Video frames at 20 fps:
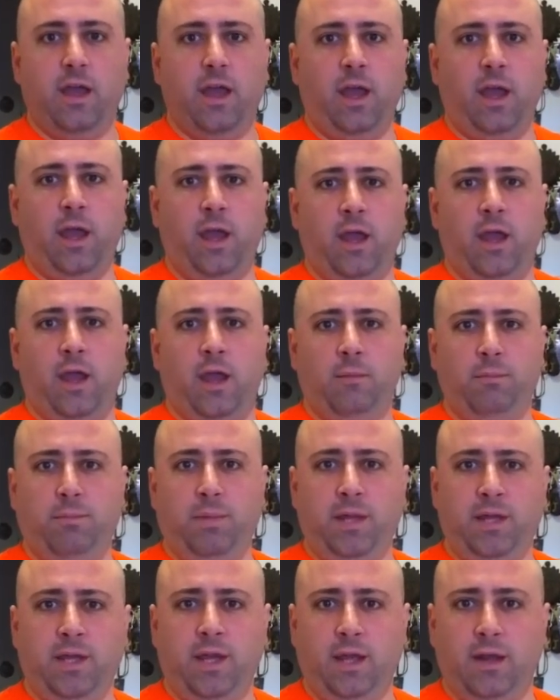And
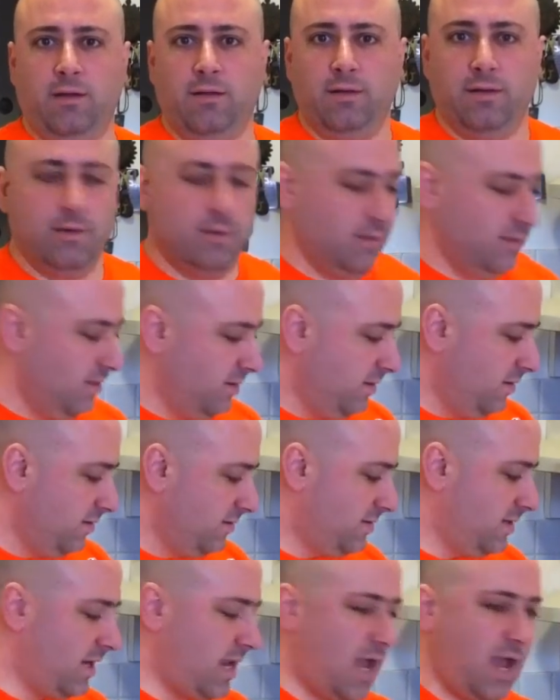begin.
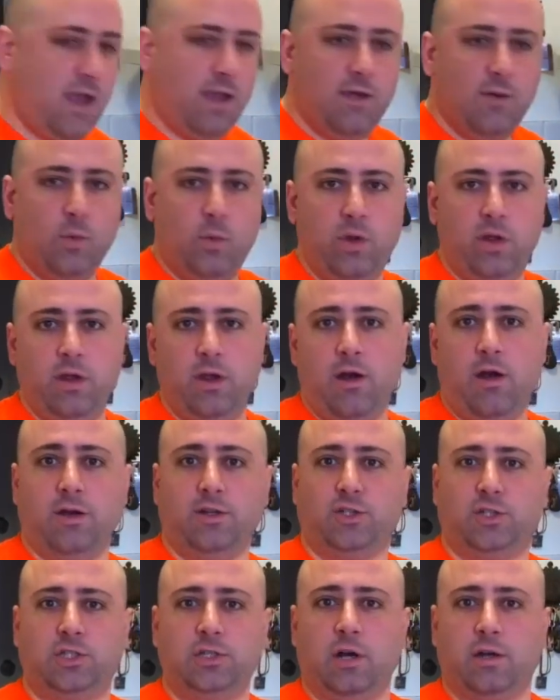Today we
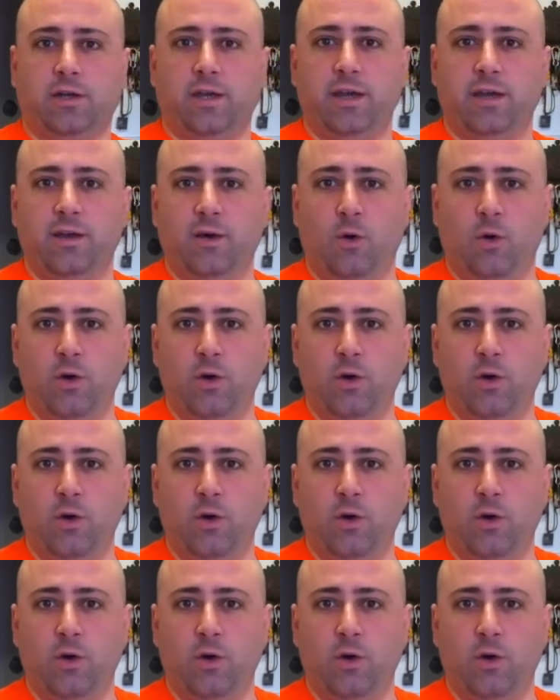are shucking